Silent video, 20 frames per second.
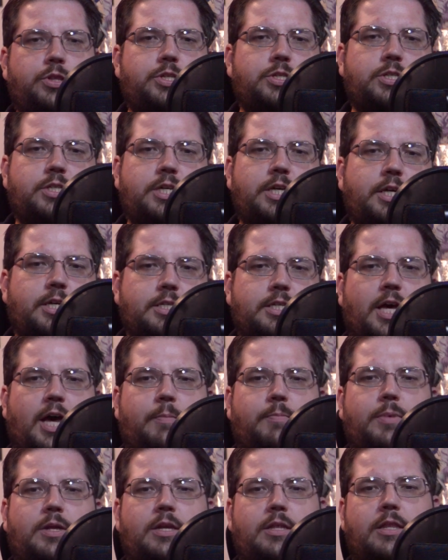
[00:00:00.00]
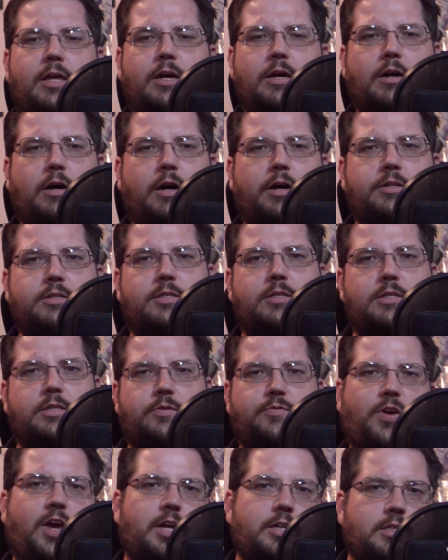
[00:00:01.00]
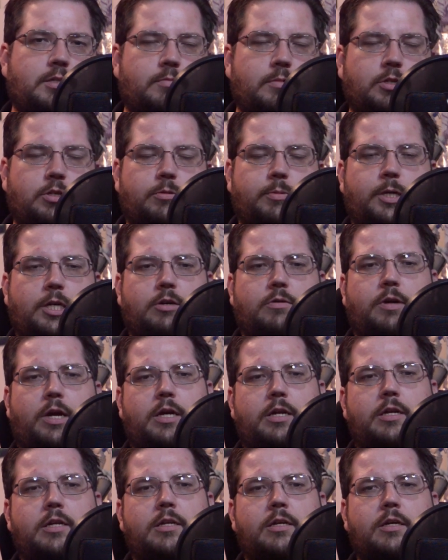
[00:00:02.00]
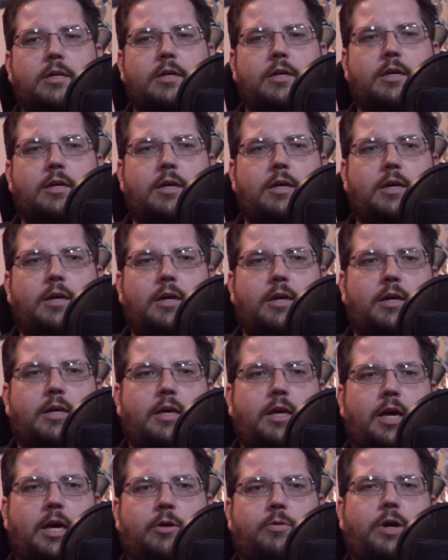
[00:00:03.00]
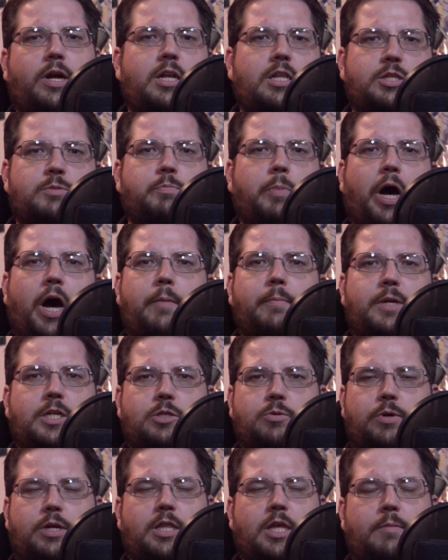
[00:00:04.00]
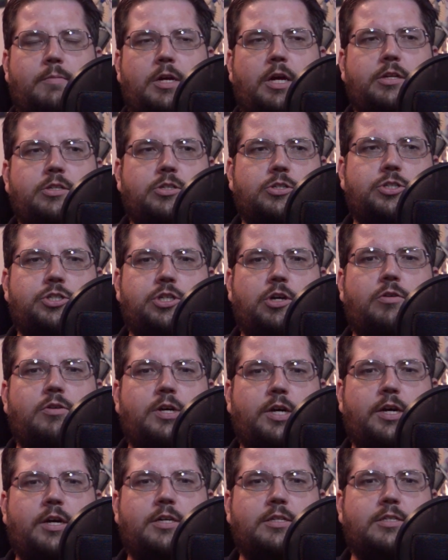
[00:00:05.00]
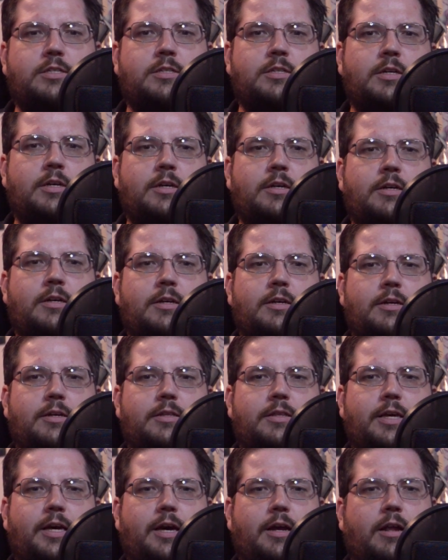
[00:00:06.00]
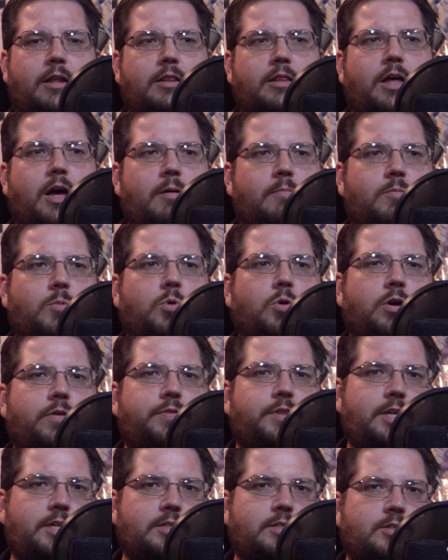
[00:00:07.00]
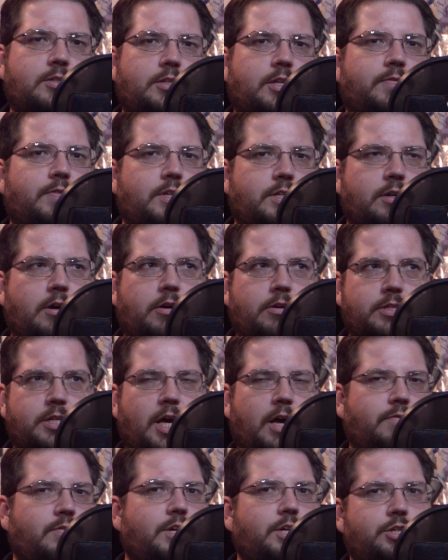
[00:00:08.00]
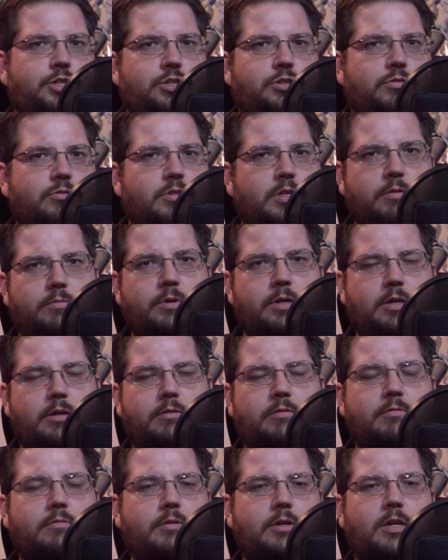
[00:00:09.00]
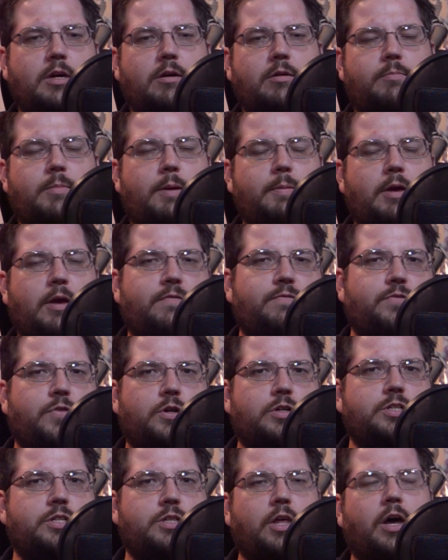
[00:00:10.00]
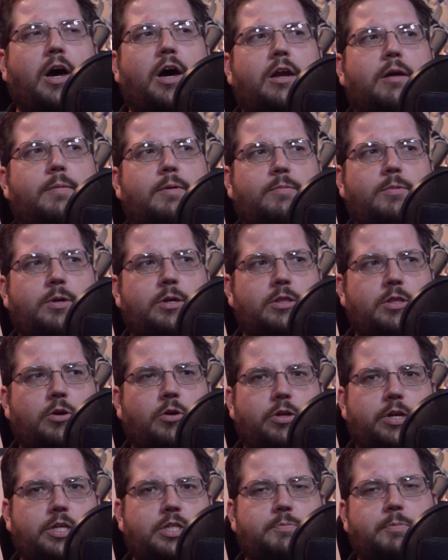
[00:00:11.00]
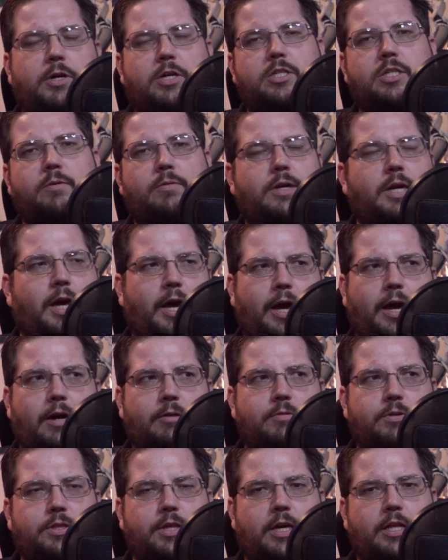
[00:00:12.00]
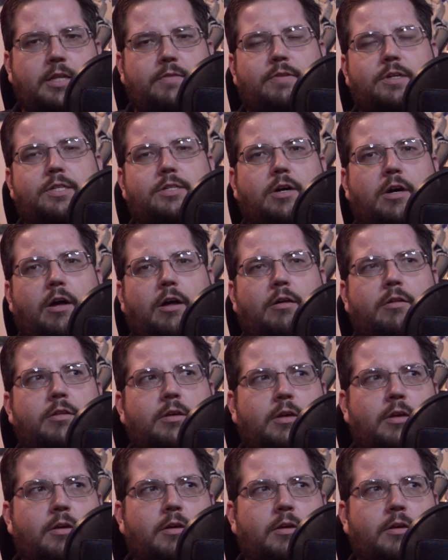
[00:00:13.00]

this leak is happening that caused this phantom to be created. It created this bond between them, and also showed us that a lot more of these living dolls have issues than we, you know, maybe at first thought. I mean, we, the only experience that we had with a living doll